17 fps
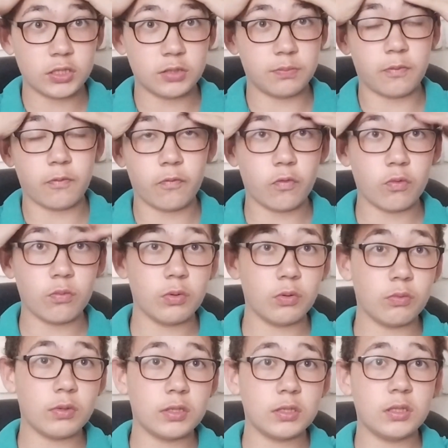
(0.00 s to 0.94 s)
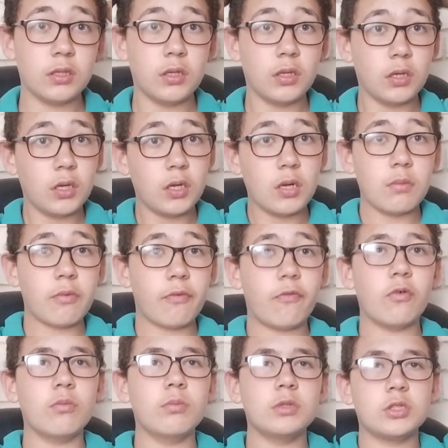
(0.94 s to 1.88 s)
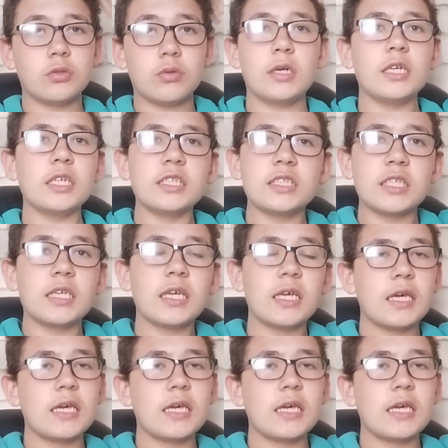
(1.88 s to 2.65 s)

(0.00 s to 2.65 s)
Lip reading: just performance wise.